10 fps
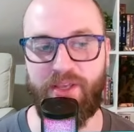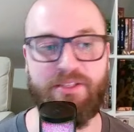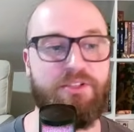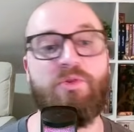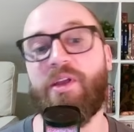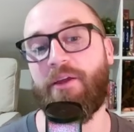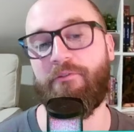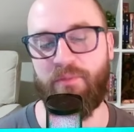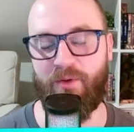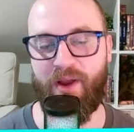doing it for
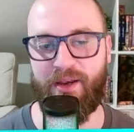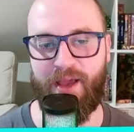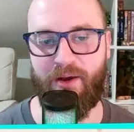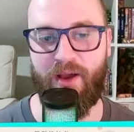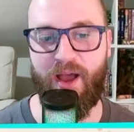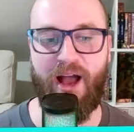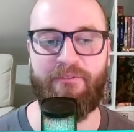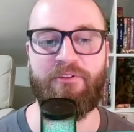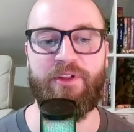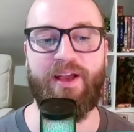me right now. I
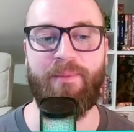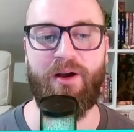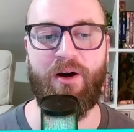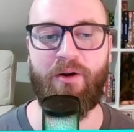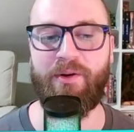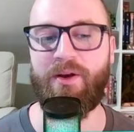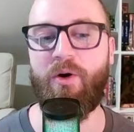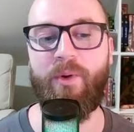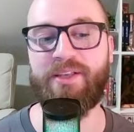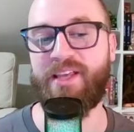feel like I'm
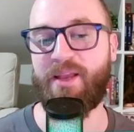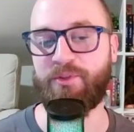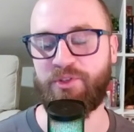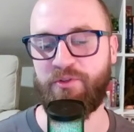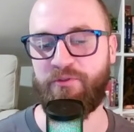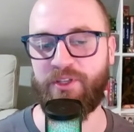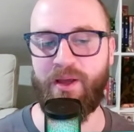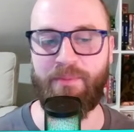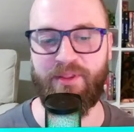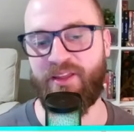always able to fill
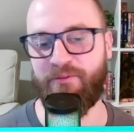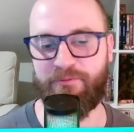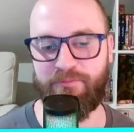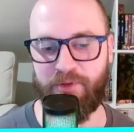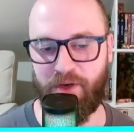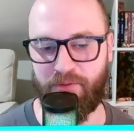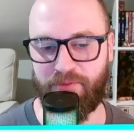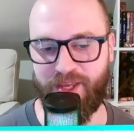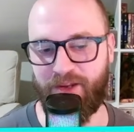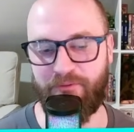up a thing
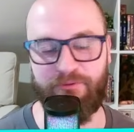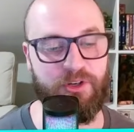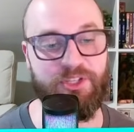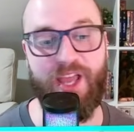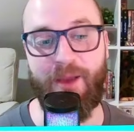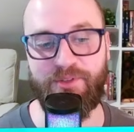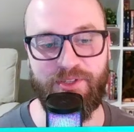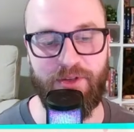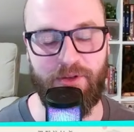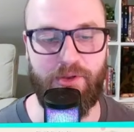for steps
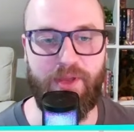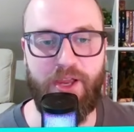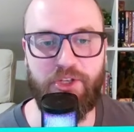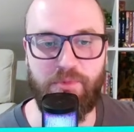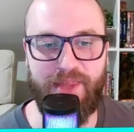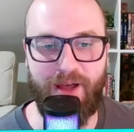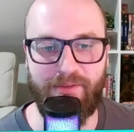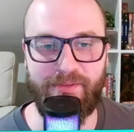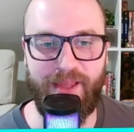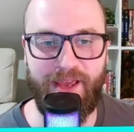location without
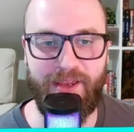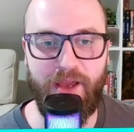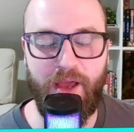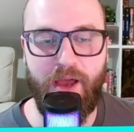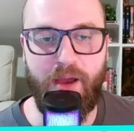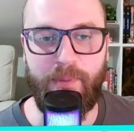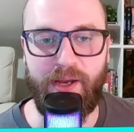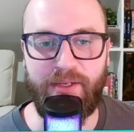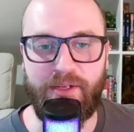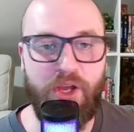Lin Lie.
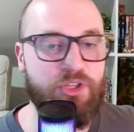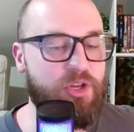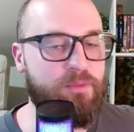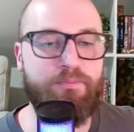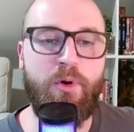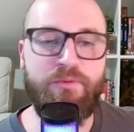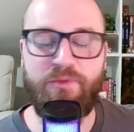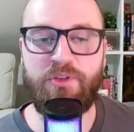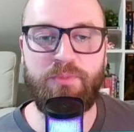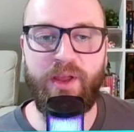But so both
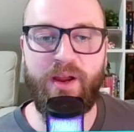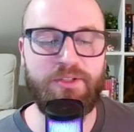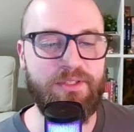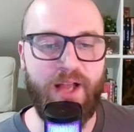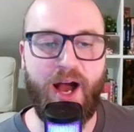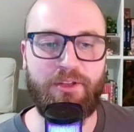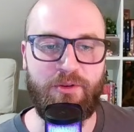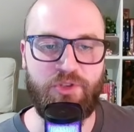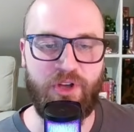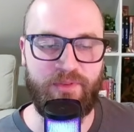those players not
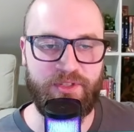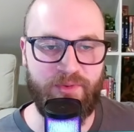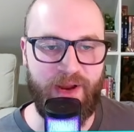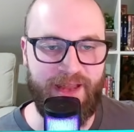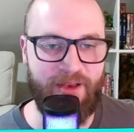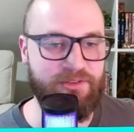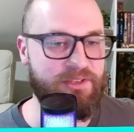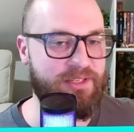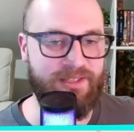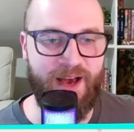huge on this right now. So this
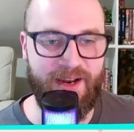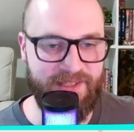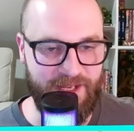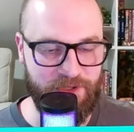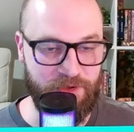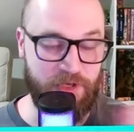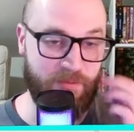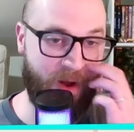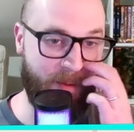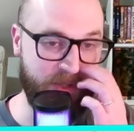is not essential. You can
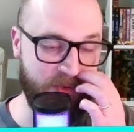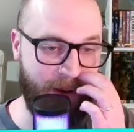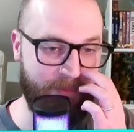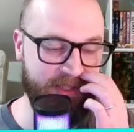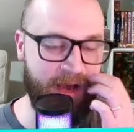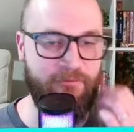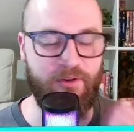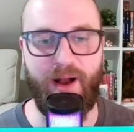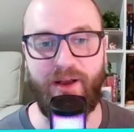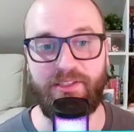probably swap this out for
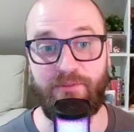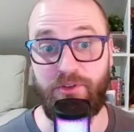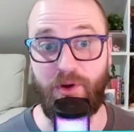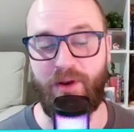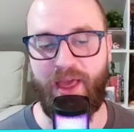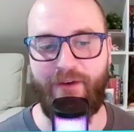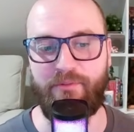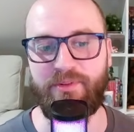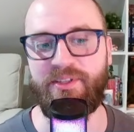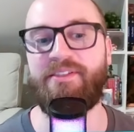Miles if you don't have it,
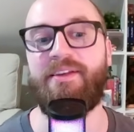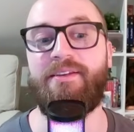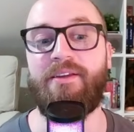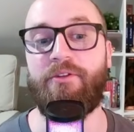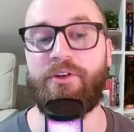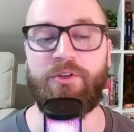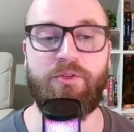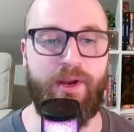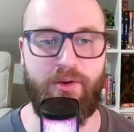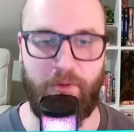but this is another
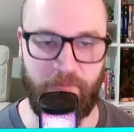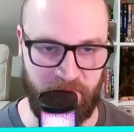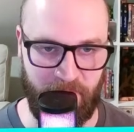great home for Lin